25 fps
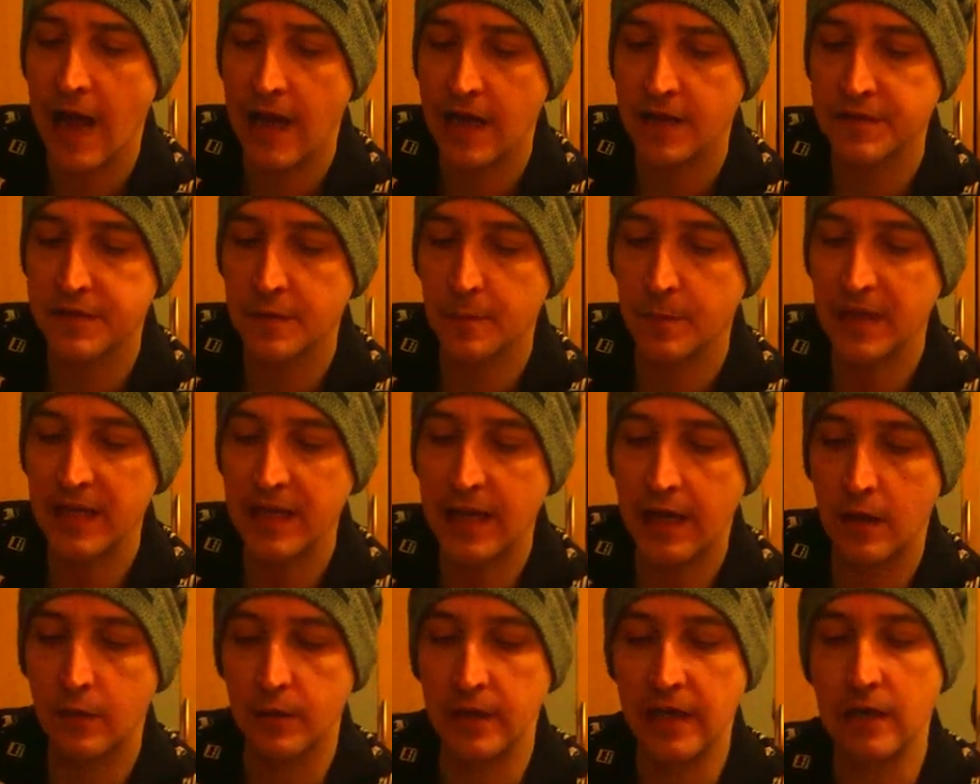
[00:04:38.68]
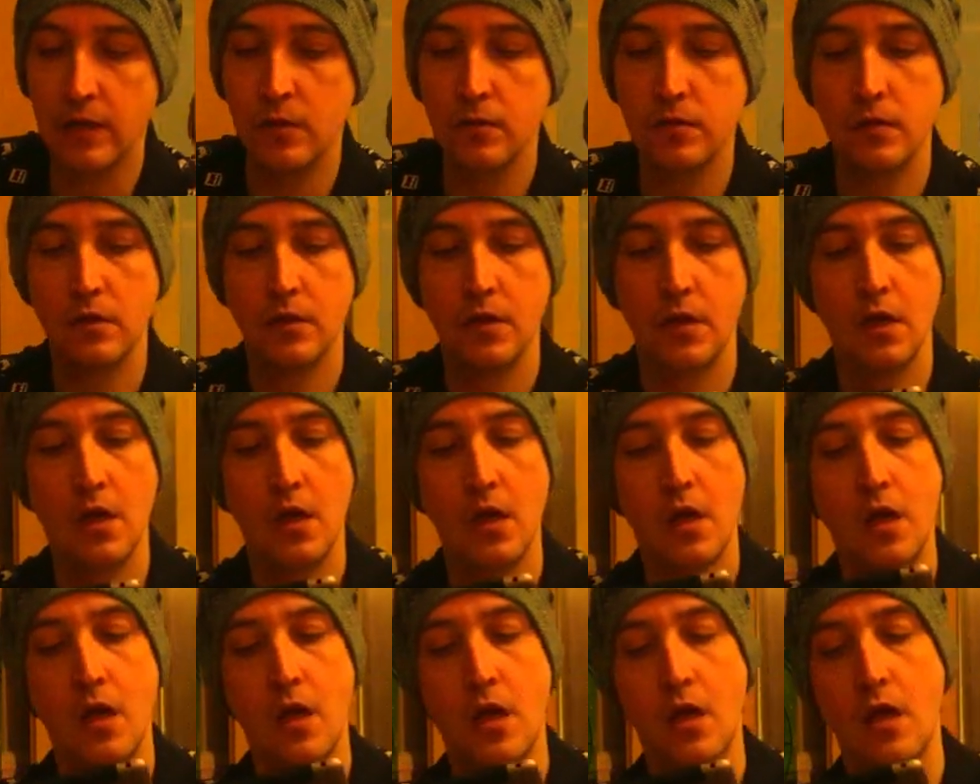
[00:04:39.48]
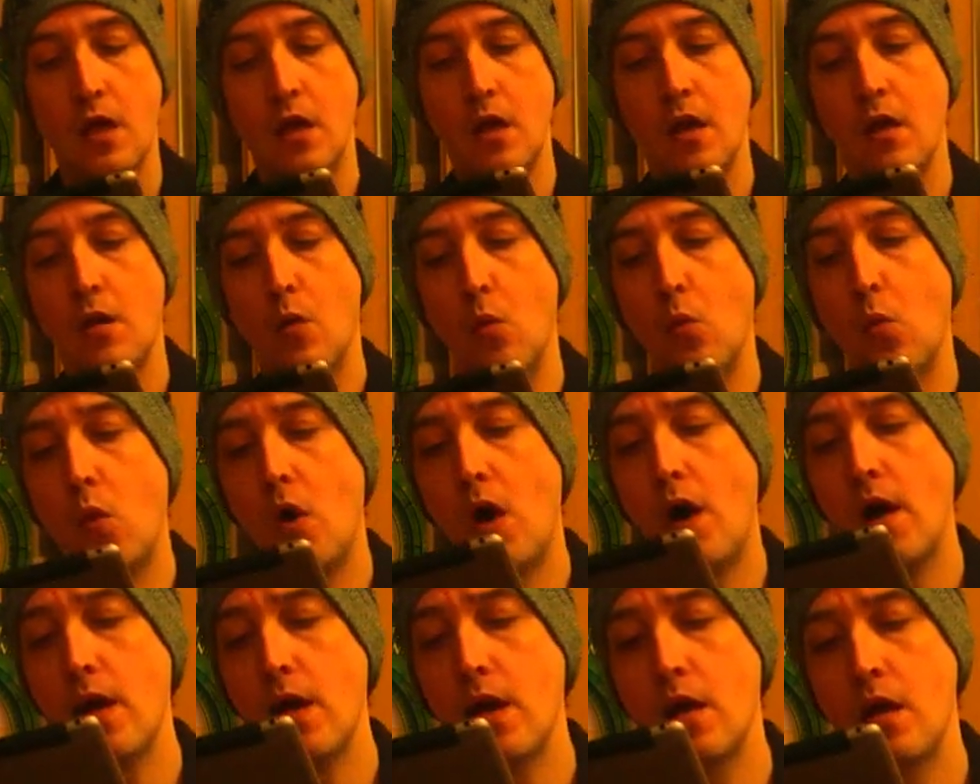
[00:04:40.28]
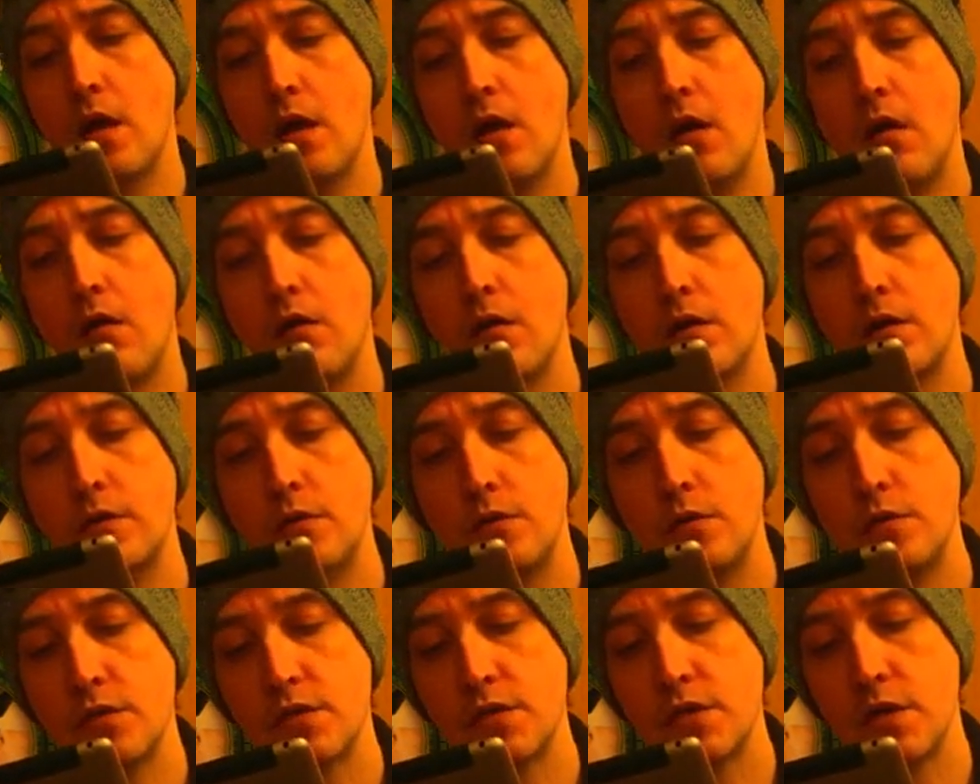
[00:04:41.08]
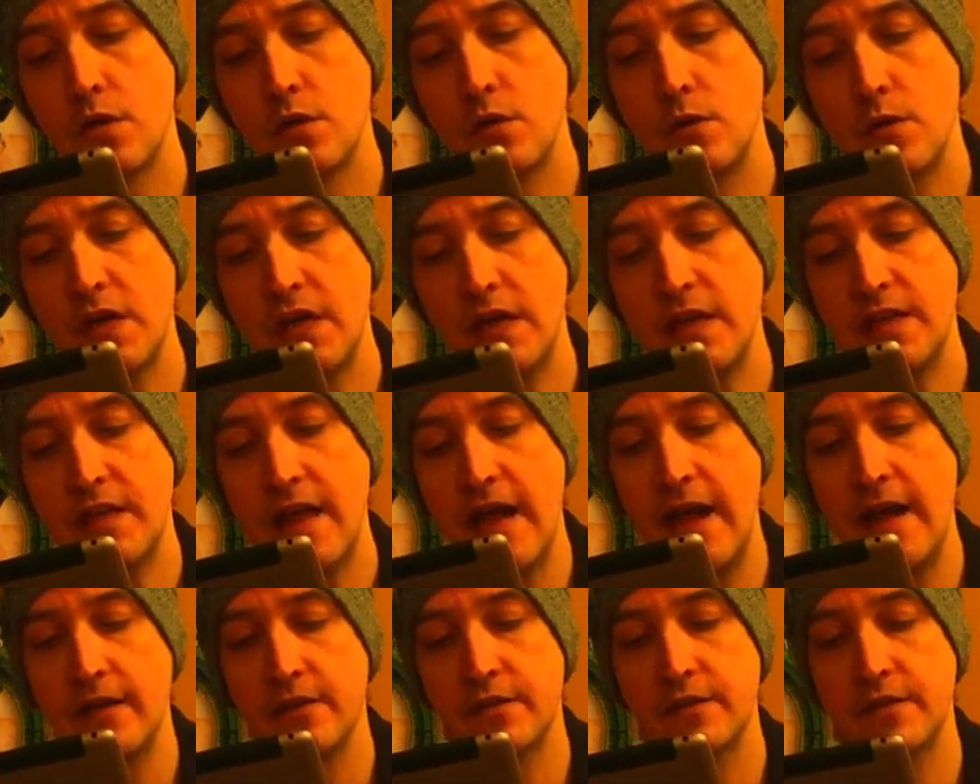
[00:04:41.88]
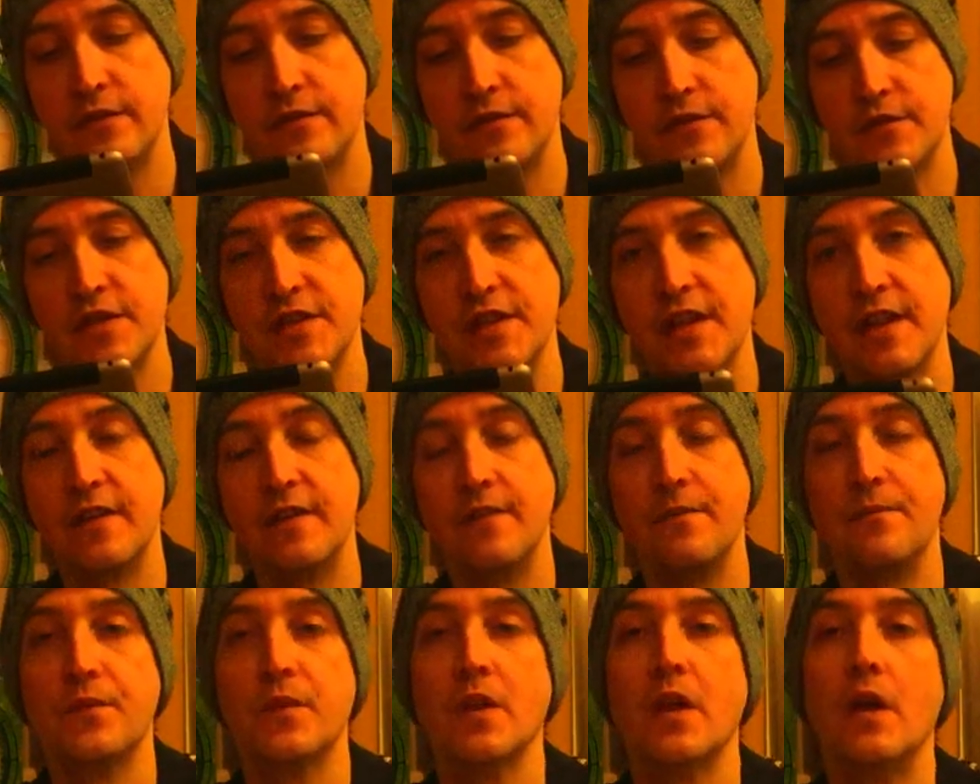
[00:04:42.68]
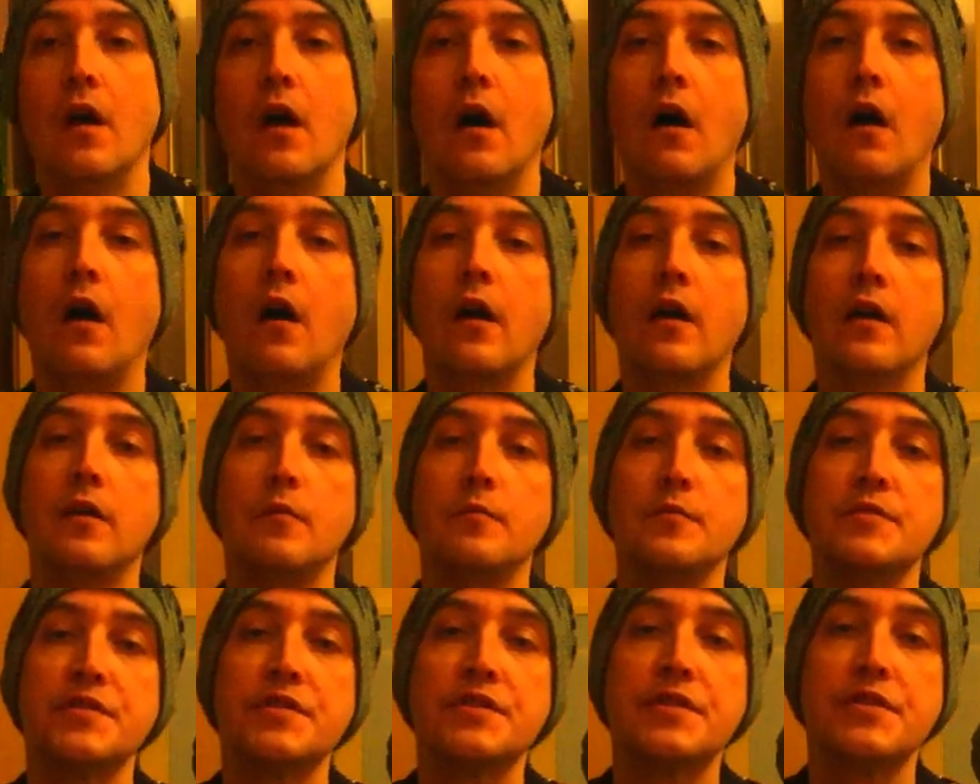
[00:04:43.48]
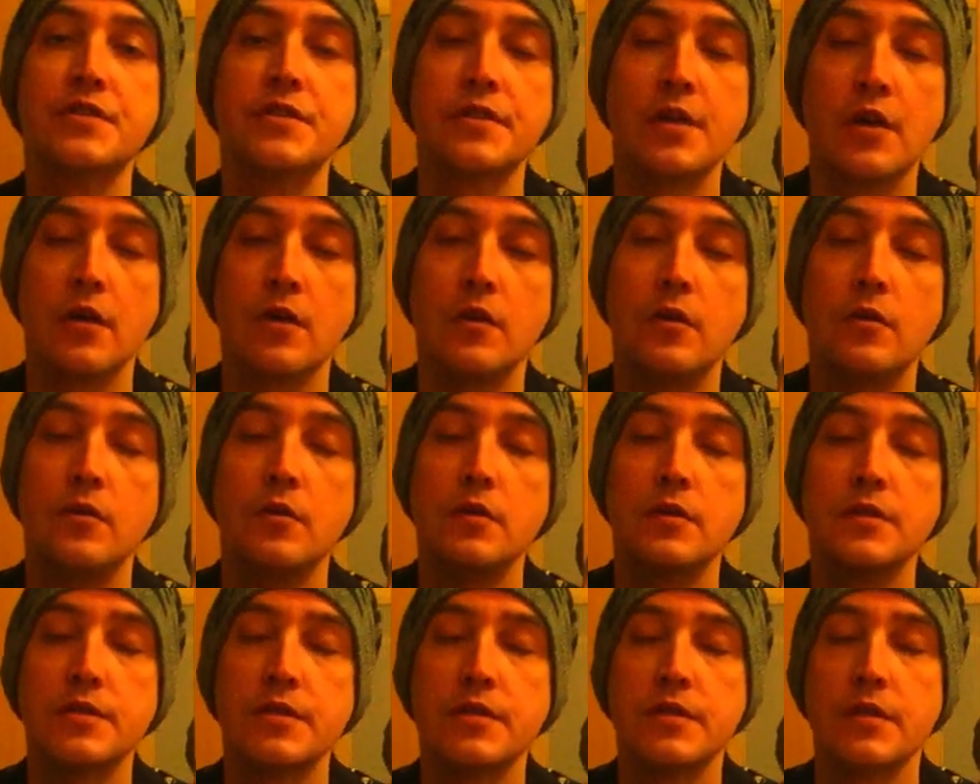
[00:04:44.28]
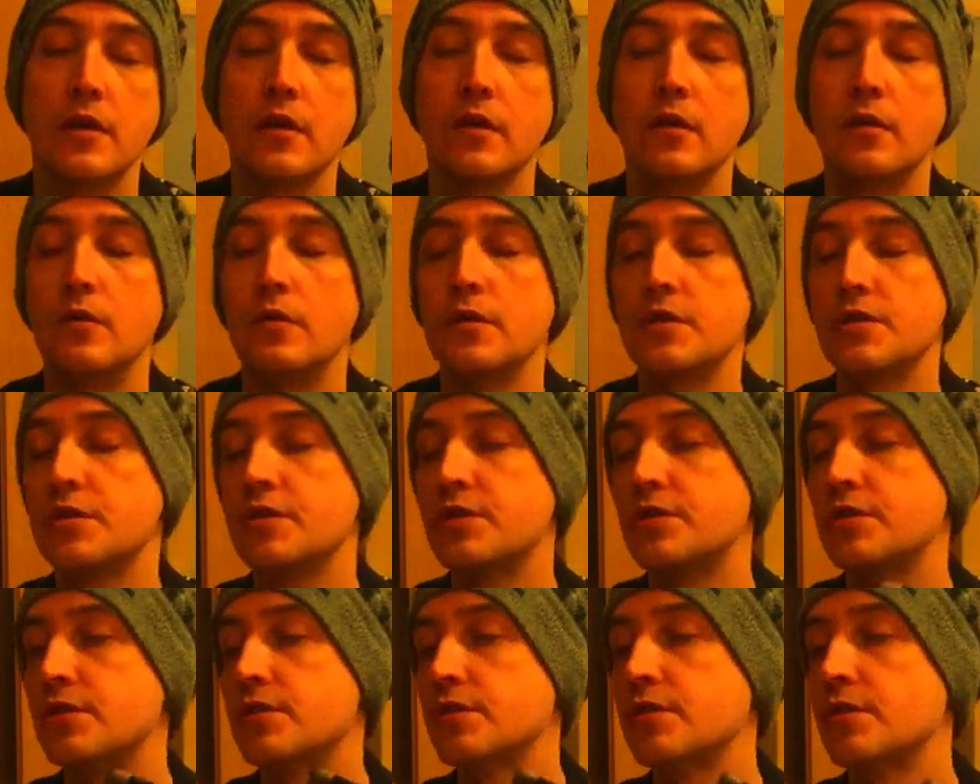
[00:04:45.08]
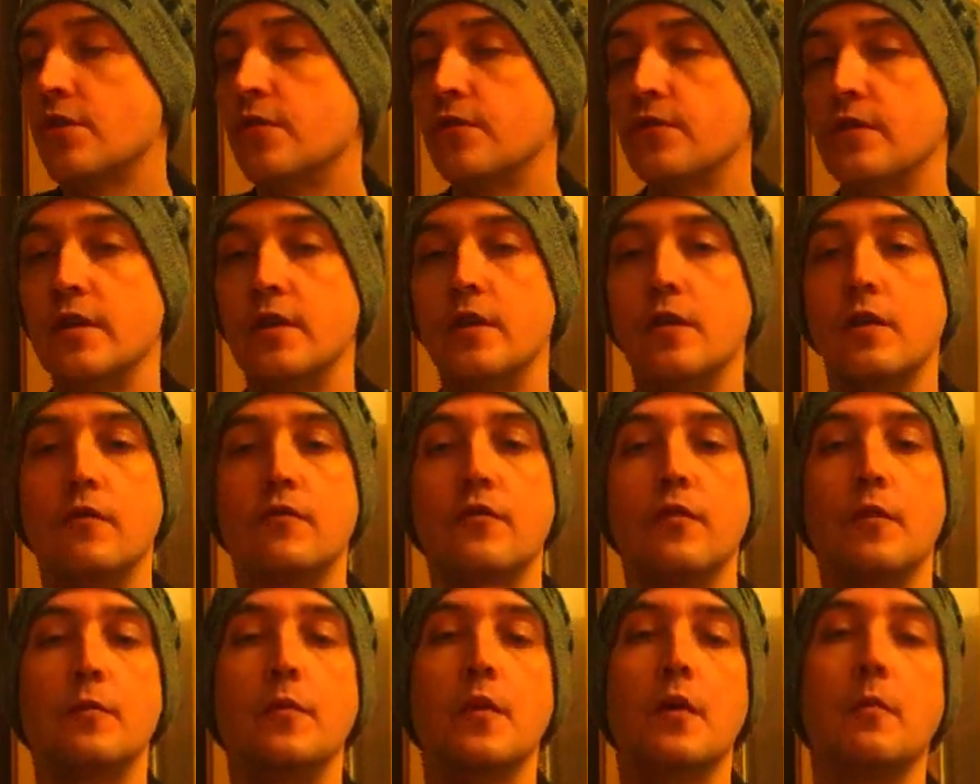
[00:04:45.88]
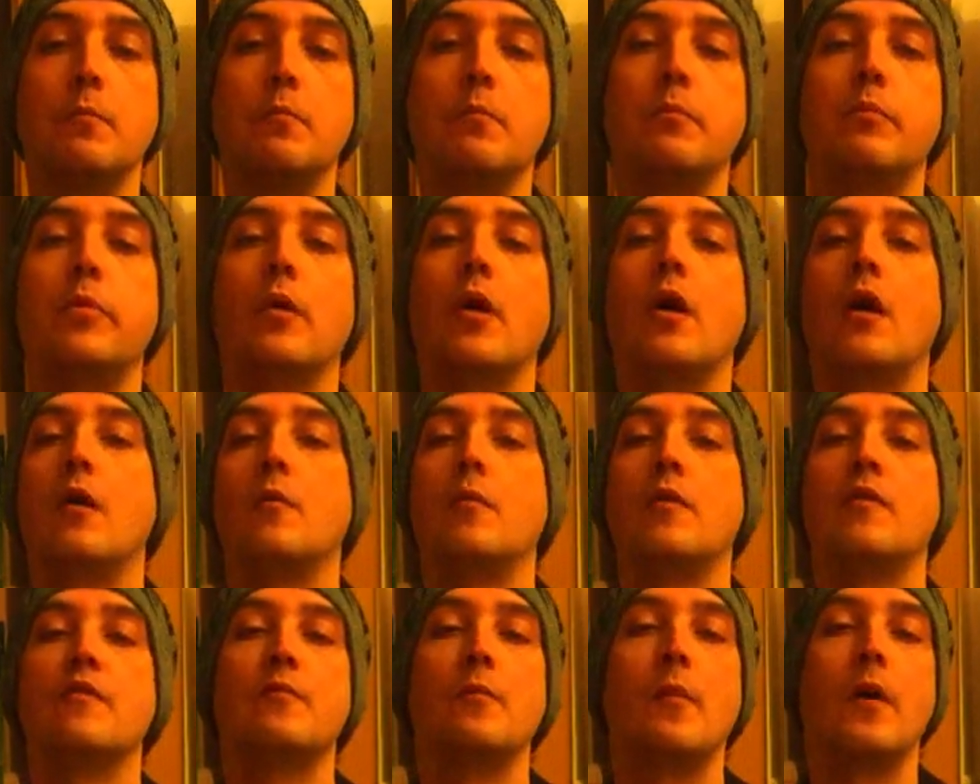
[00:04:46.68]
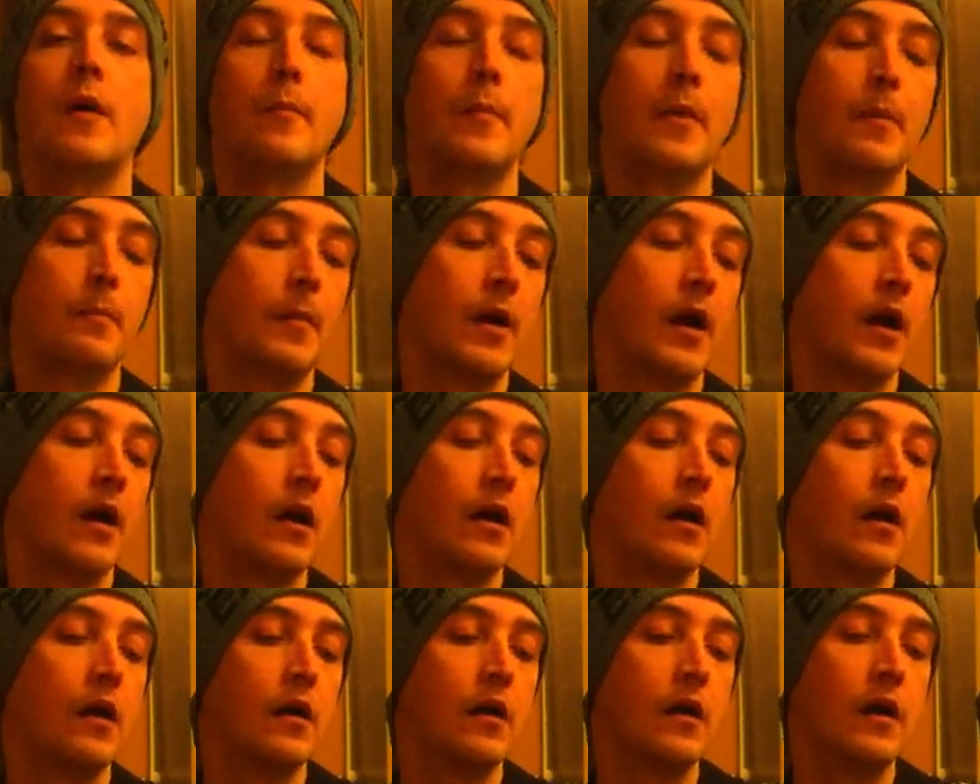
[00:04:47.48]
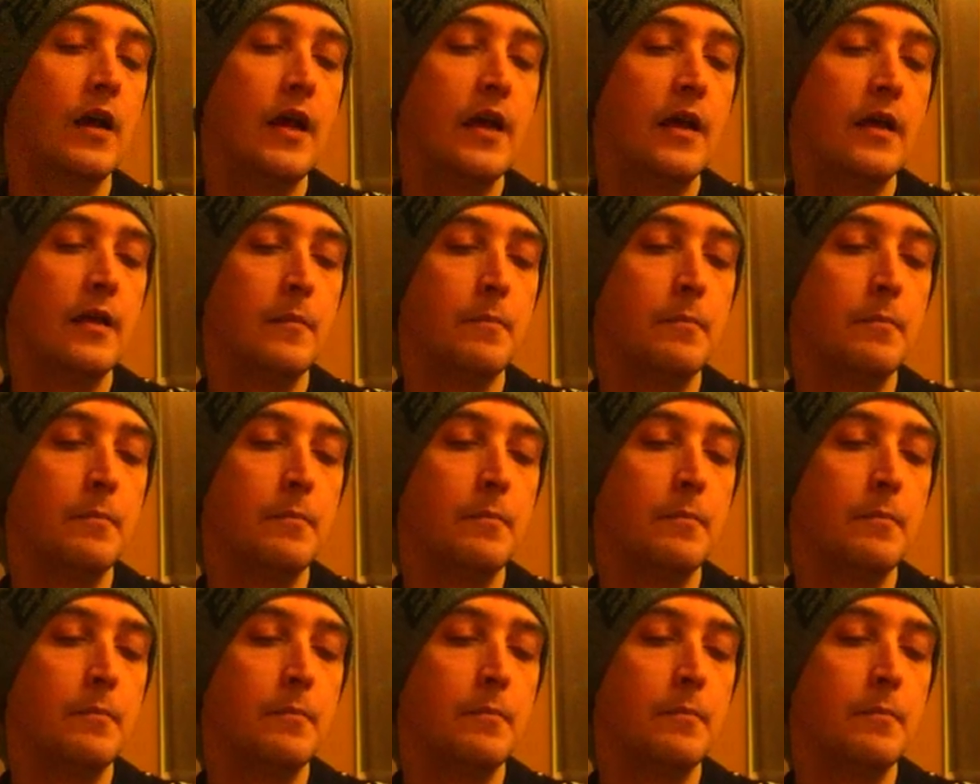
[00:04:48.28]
At Mihal Now, why are you so inactive today? I am so, so sorry from the bottom of my heart.